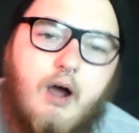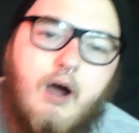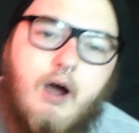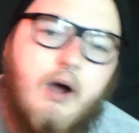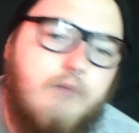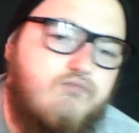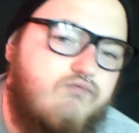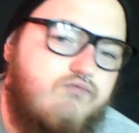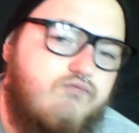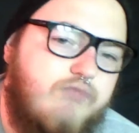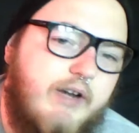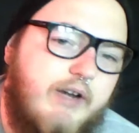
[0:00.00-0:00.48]

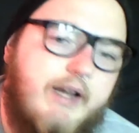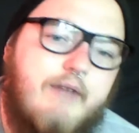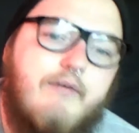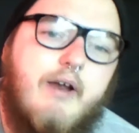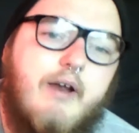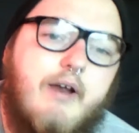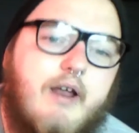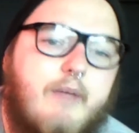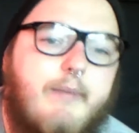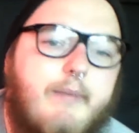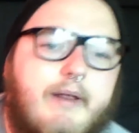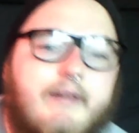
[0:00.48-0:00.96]
I
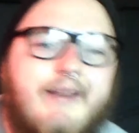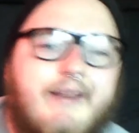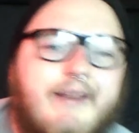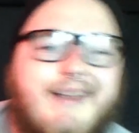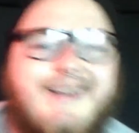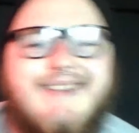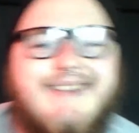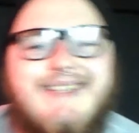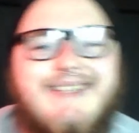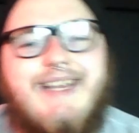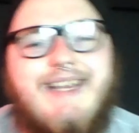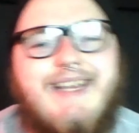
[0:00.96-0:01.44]
really
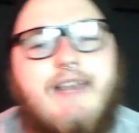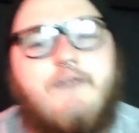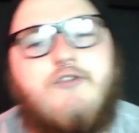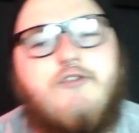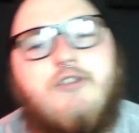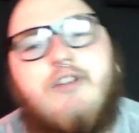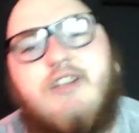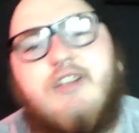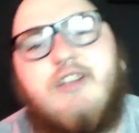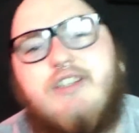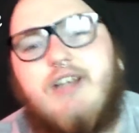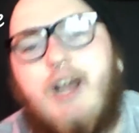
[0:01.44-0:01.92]
recommend it because
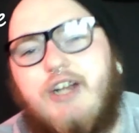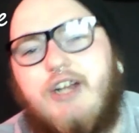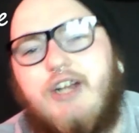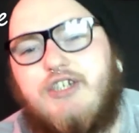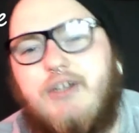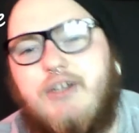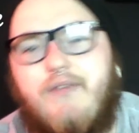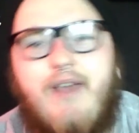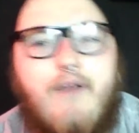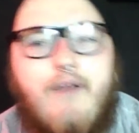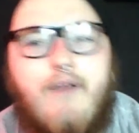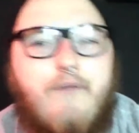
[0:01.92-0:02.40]
it gives you the
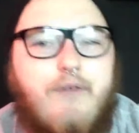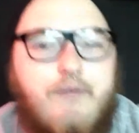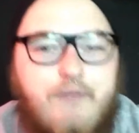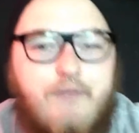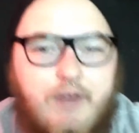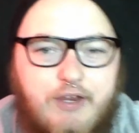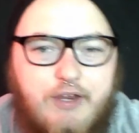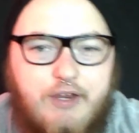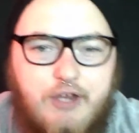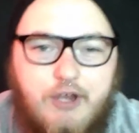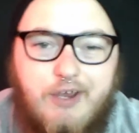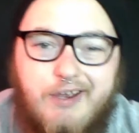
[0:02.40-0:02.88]
touch of
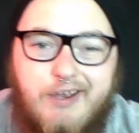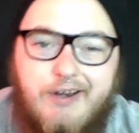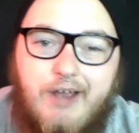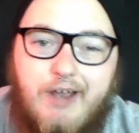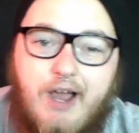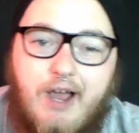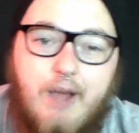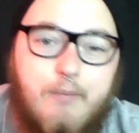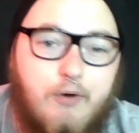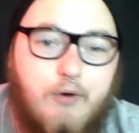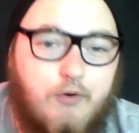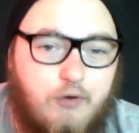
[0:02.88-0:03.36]
everything
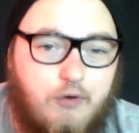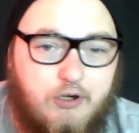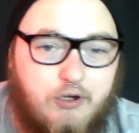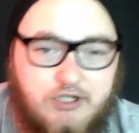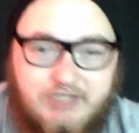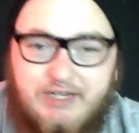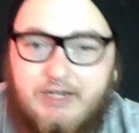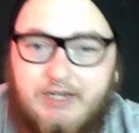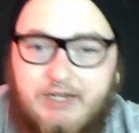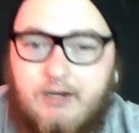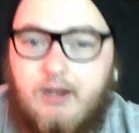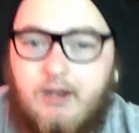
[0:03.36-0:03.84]
you're going to come
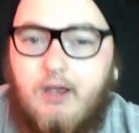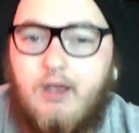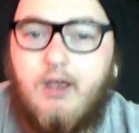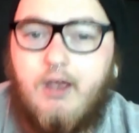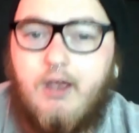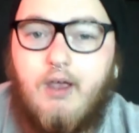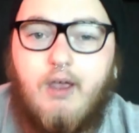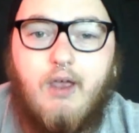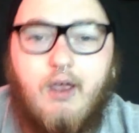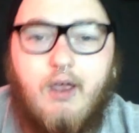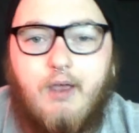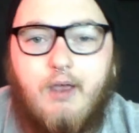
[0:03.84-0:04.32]
across in
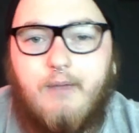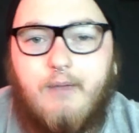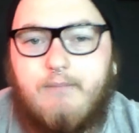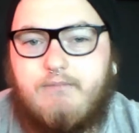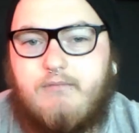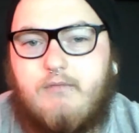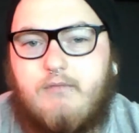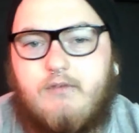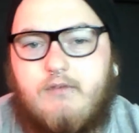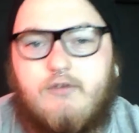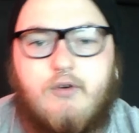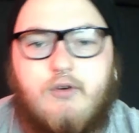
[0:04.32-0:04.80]
your
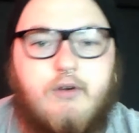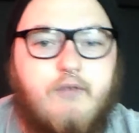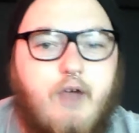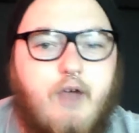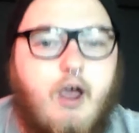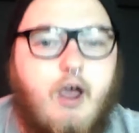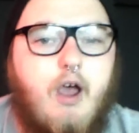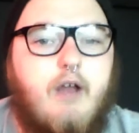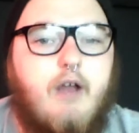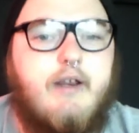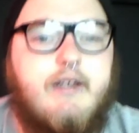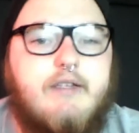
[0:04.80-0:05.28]

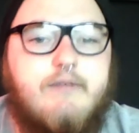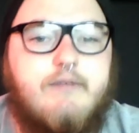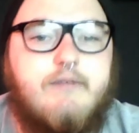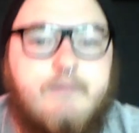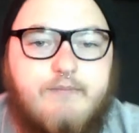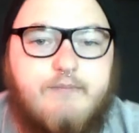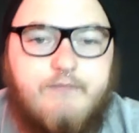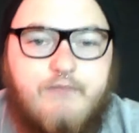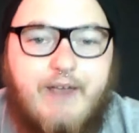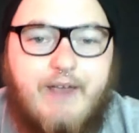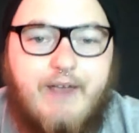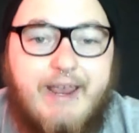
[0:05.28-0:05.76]
sort of
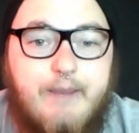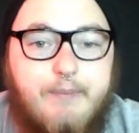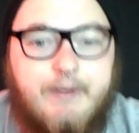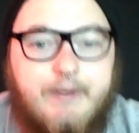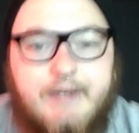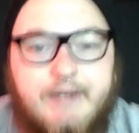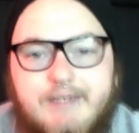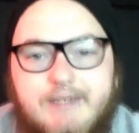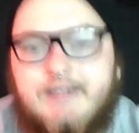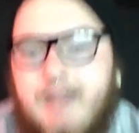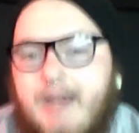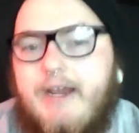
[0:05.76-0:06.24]
early
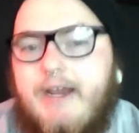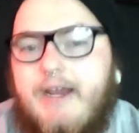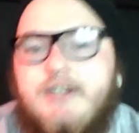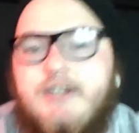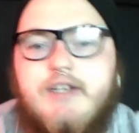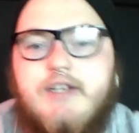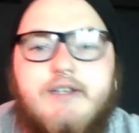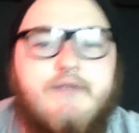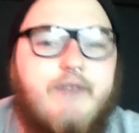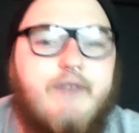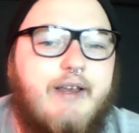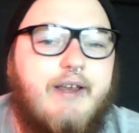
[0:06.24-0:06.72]
vaping
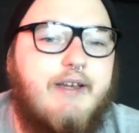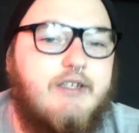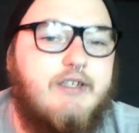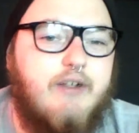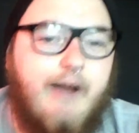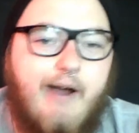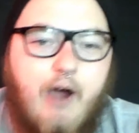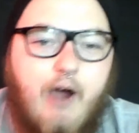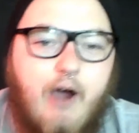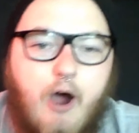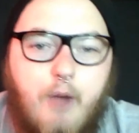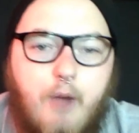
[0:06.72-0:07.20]
stages.
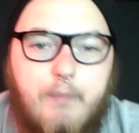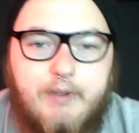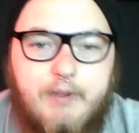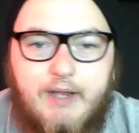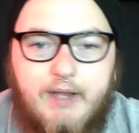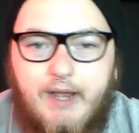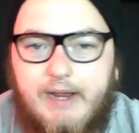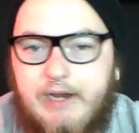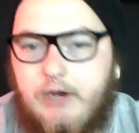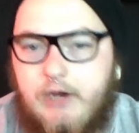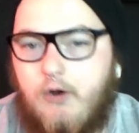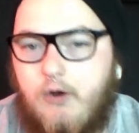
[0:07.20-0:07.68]
Things like
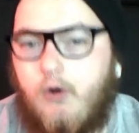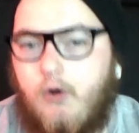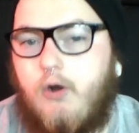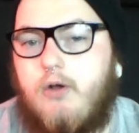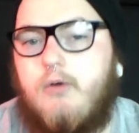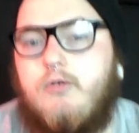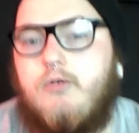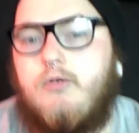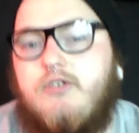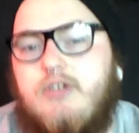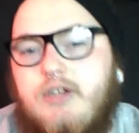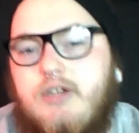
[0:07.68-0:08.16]
RBA
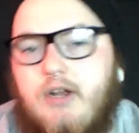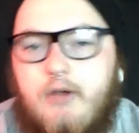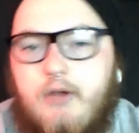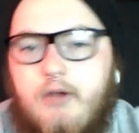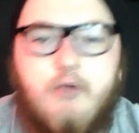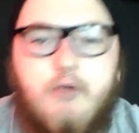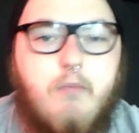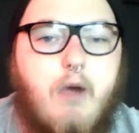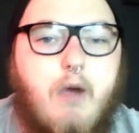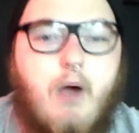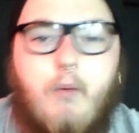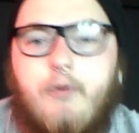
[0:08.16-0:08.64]
coils,
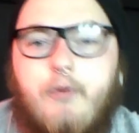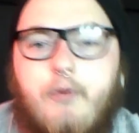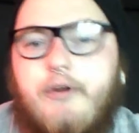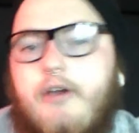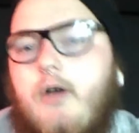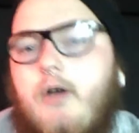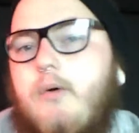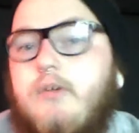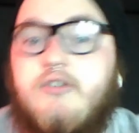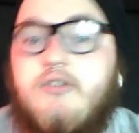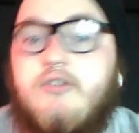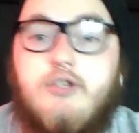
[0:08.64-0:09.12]
you know, you
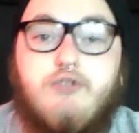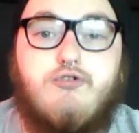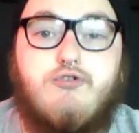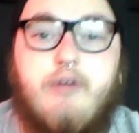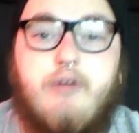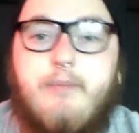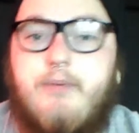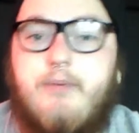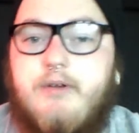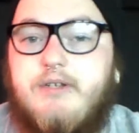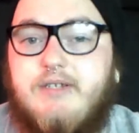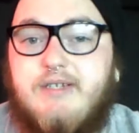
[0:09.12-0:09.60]
might want to go on
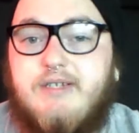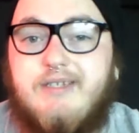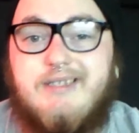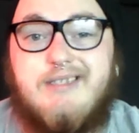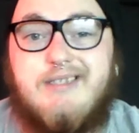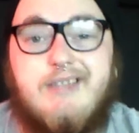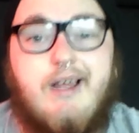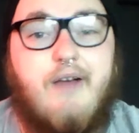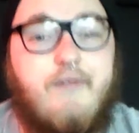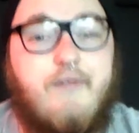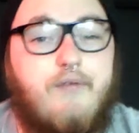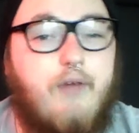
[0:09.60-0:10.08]
to
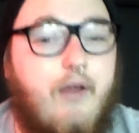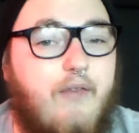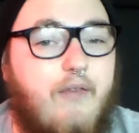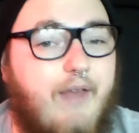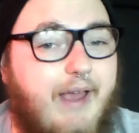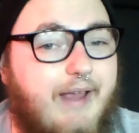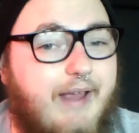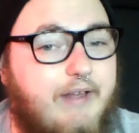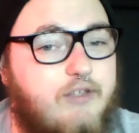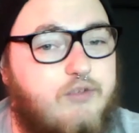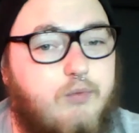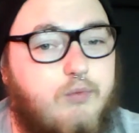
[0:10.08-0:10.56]
drippers and
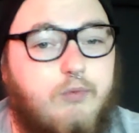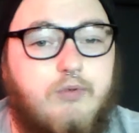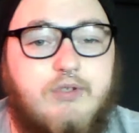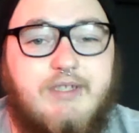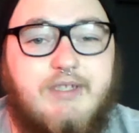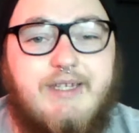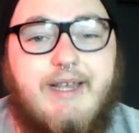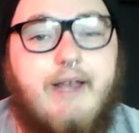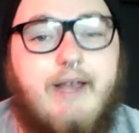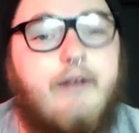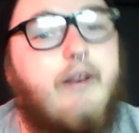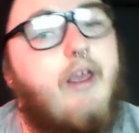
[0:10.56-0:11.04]
stuff like that in
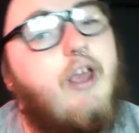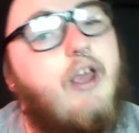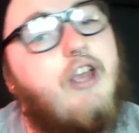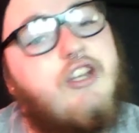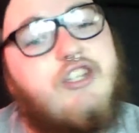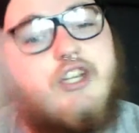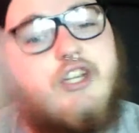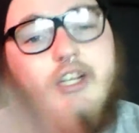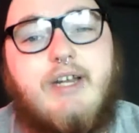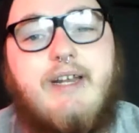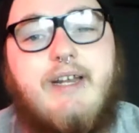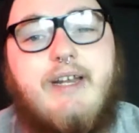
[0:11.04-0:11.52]
towards the
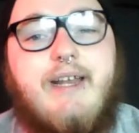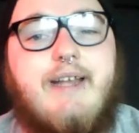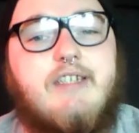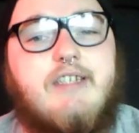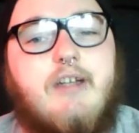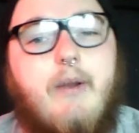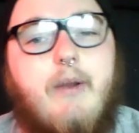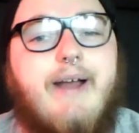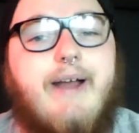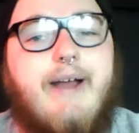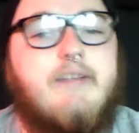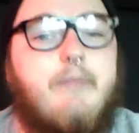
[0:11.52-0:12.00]
end. So you're
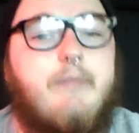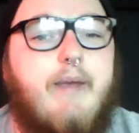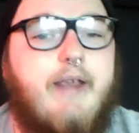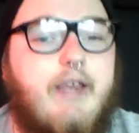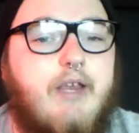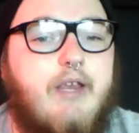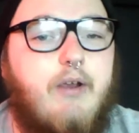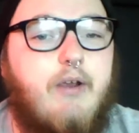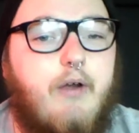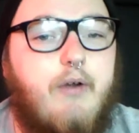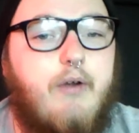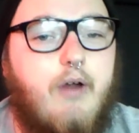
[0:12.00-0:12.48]
going to need to know how
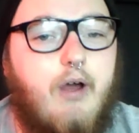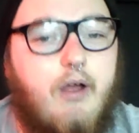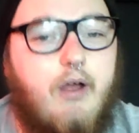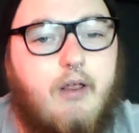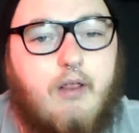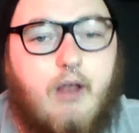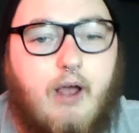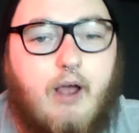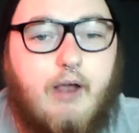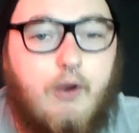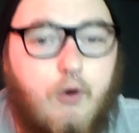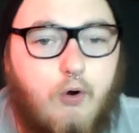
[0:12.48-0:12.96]
to make your
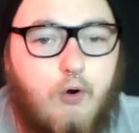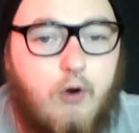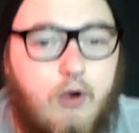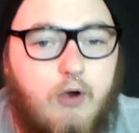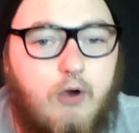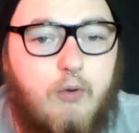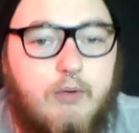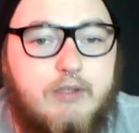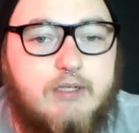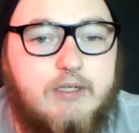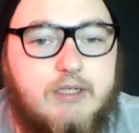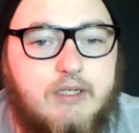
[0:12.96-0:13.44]
own
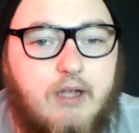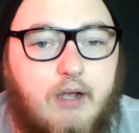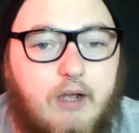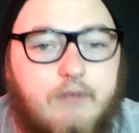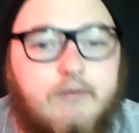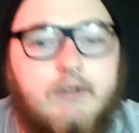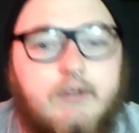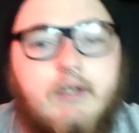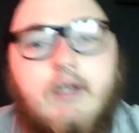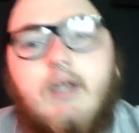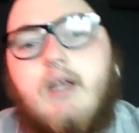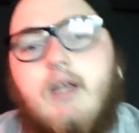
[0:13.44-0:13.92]
like coil and
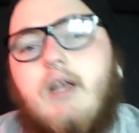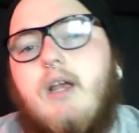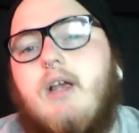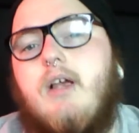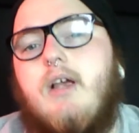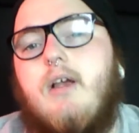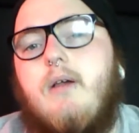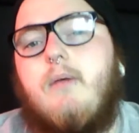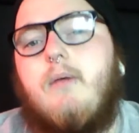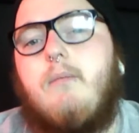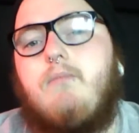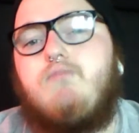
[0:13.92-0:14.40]

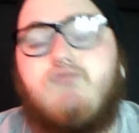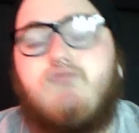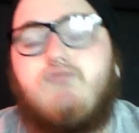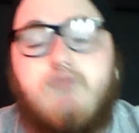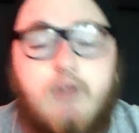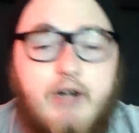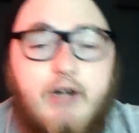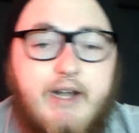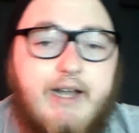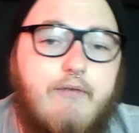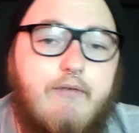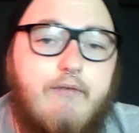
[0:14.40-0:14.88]
stuff.
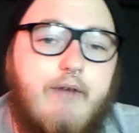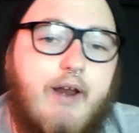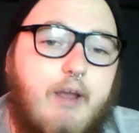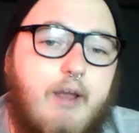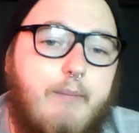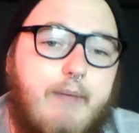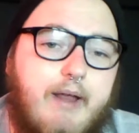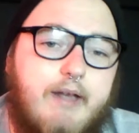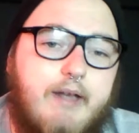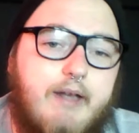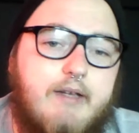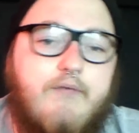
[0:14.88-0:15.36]

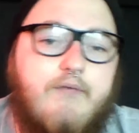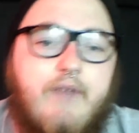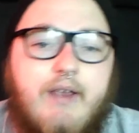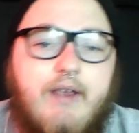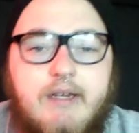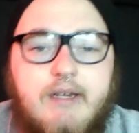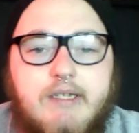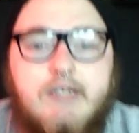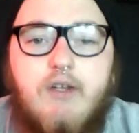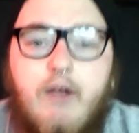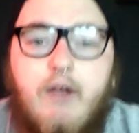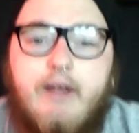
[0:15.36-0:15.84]
Really
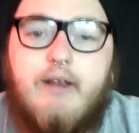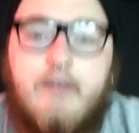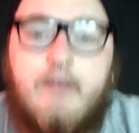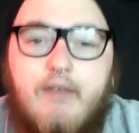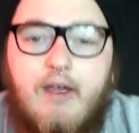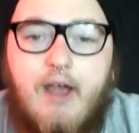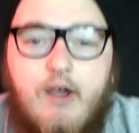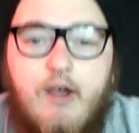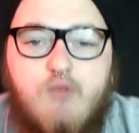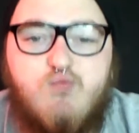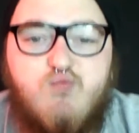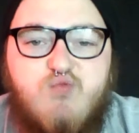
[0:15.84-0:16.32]
recommend things
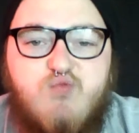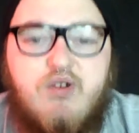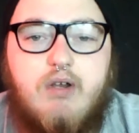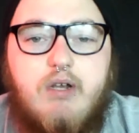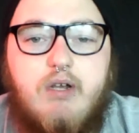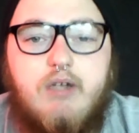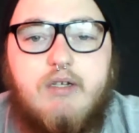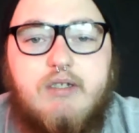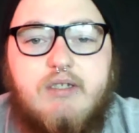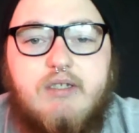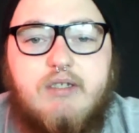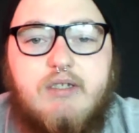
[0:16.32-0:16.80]
like
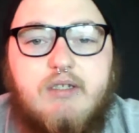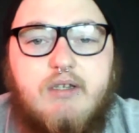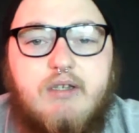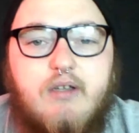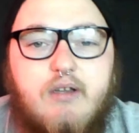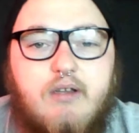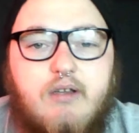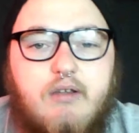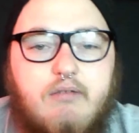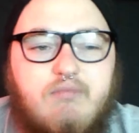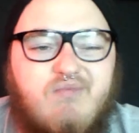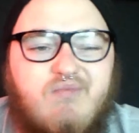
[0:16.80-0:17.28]
that
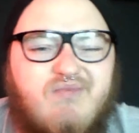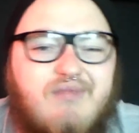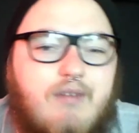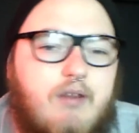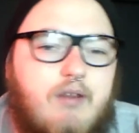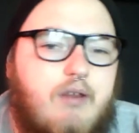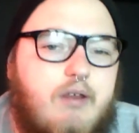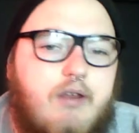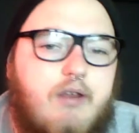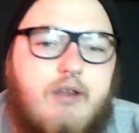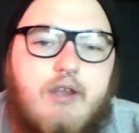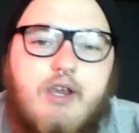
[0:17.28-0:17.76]
because
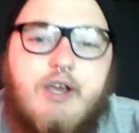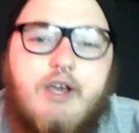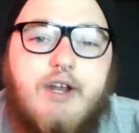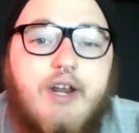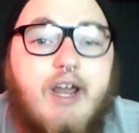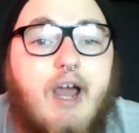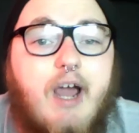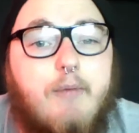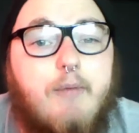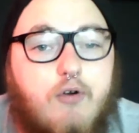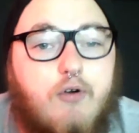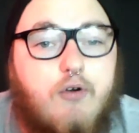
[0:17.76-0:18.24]

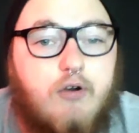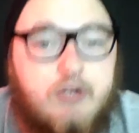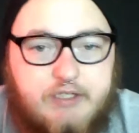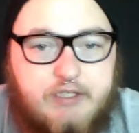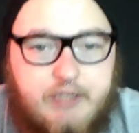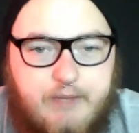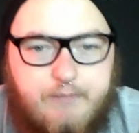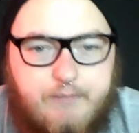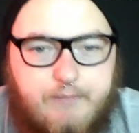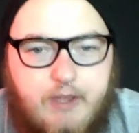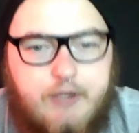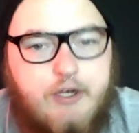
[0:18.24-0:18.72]
you're going to come
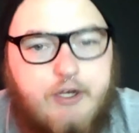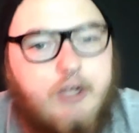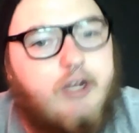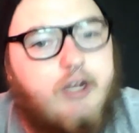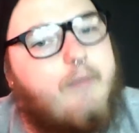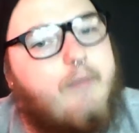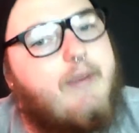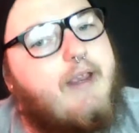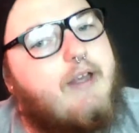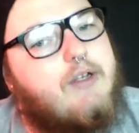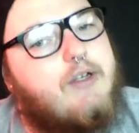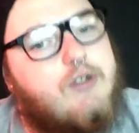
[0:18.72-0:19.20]
across it
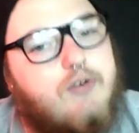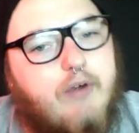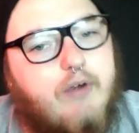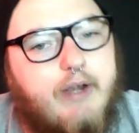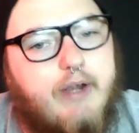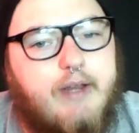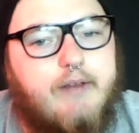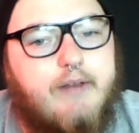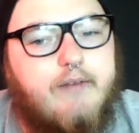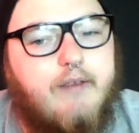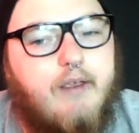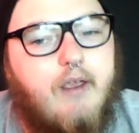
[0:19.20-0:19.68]
and you're going to be
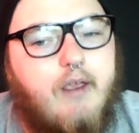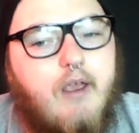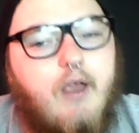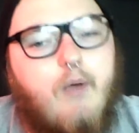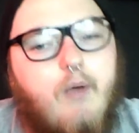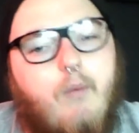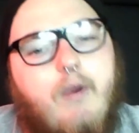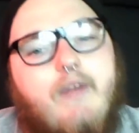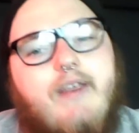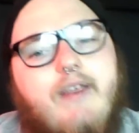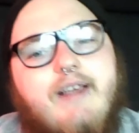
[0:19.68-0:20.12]
intrigued.